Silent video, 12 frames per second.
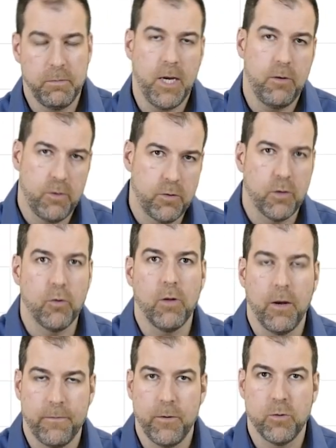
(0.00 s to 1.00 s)
Now, there's a,
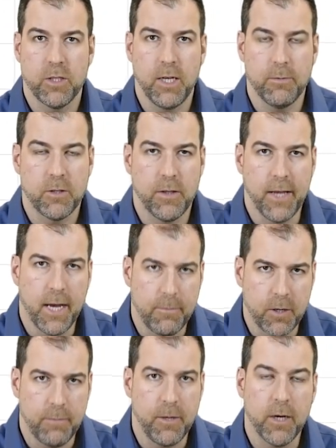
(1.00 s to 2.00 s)
a few steps to that,
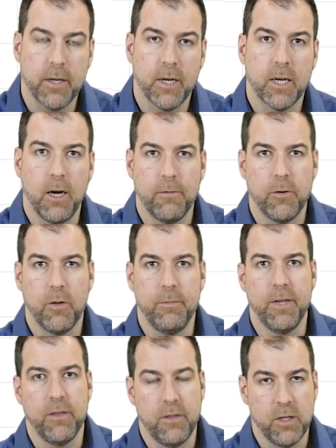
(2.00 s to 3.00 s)
but I'm not going to cover them
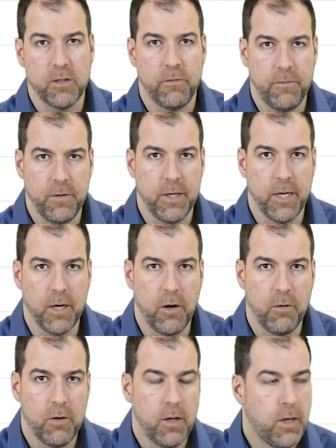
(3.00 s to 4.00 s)
in this video.